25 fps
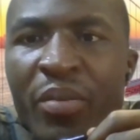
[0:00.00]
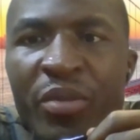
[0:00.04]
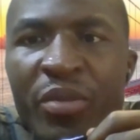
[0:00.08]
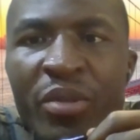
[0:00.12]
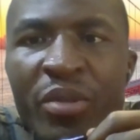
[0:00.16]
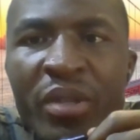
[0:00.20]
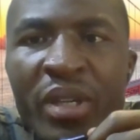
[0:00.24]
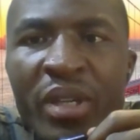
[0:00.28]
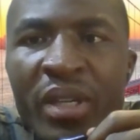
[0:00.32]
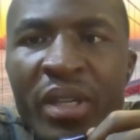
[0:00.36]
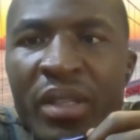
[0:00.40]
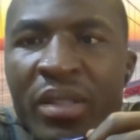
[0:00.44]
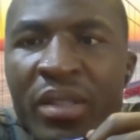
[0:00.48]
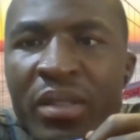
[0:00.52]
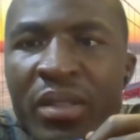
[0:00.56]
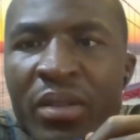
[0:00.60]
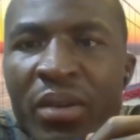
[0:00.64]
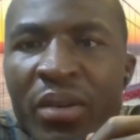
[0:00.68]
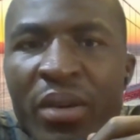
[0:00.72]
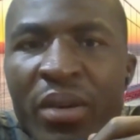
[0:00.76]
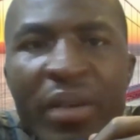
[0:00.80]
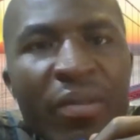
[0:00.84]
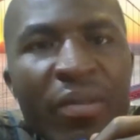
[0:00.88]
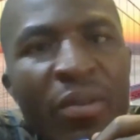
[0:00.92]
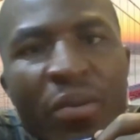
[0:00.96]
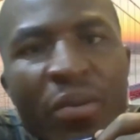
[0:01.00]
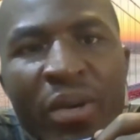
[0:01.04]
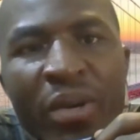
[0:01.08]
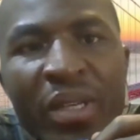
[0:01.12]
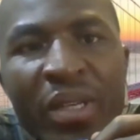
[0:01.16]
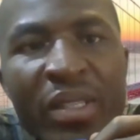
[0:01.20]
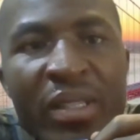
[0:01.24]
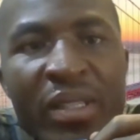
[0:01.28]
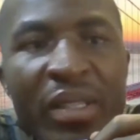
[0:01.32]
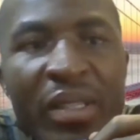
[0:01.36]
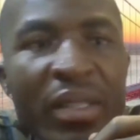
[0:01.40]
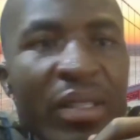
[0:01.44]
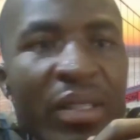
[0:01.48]
progress or even
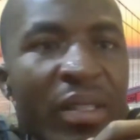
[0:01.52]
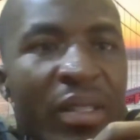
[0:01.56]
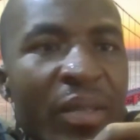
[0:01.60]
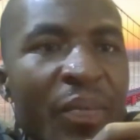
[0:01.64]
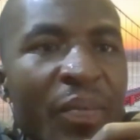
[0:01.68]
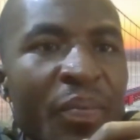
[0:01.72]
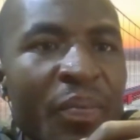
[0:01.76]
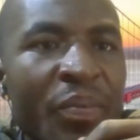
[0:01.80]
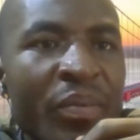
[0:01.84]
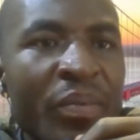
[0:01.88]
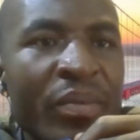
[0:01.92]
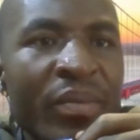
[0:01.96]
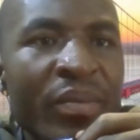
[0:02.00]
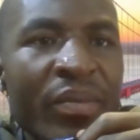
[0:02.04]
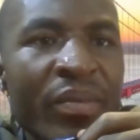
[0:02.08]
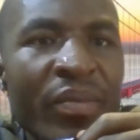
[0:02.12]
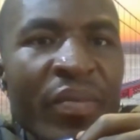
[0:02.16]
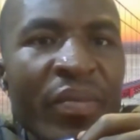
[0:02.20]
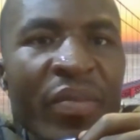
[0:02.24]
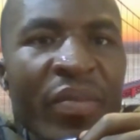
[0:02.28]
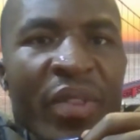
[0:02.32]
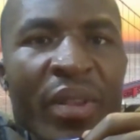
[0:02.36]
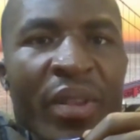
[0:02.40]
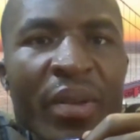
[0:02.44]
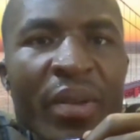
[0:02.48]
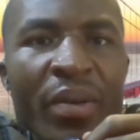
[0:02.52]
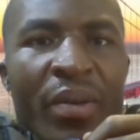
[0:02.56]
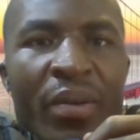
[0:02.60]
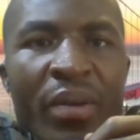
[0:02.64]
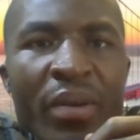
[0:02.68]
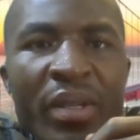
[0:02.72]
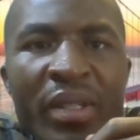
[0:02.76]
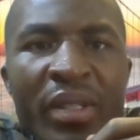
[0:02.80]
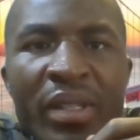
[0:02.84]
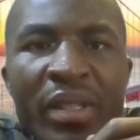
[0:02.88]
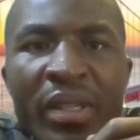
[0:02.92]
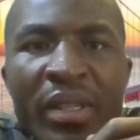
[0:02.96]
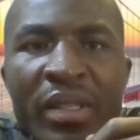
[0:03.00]
questions
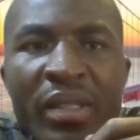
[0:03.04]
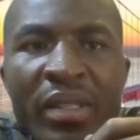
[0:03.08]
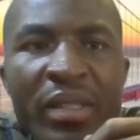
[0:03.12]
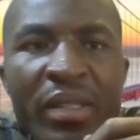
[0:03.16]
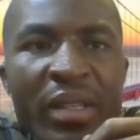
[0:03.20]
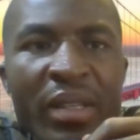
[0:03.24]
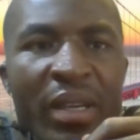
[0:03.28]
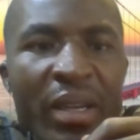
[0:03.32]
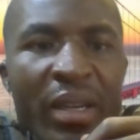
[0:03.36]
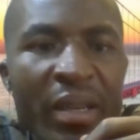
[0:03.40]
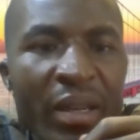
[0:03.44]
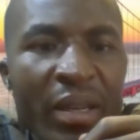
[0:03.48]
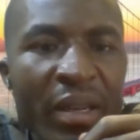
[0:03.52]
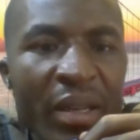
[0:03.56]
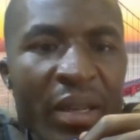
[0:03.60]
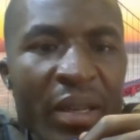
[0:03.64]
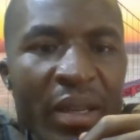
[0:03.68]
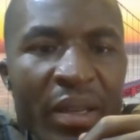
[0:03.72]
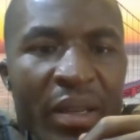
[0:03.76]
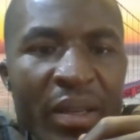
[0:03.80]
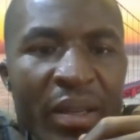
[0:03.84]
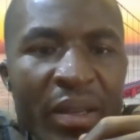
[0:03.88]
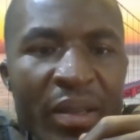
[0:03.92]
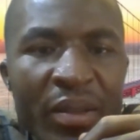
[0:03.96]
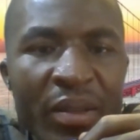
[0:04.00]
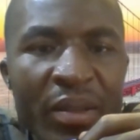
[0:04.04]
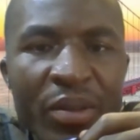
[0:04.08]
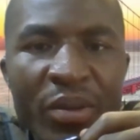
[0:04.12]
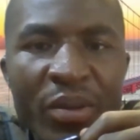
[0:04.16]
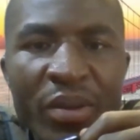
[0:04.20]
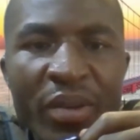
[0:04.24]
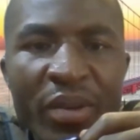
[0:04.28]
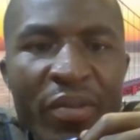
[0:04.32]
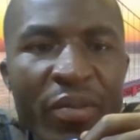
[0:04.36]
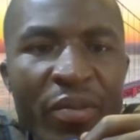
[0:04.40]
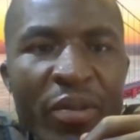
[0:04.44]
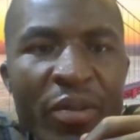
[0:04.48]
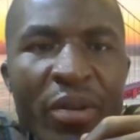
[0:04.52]
regarding that. So
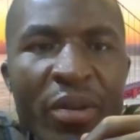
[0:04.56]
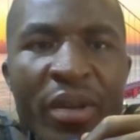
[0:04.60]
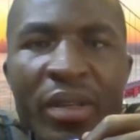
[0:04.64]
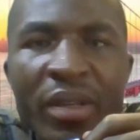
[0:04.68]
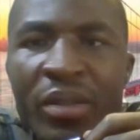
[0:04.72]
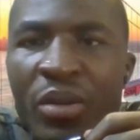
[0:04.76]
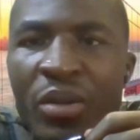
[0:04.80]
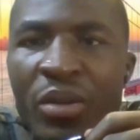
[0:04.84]
the floor is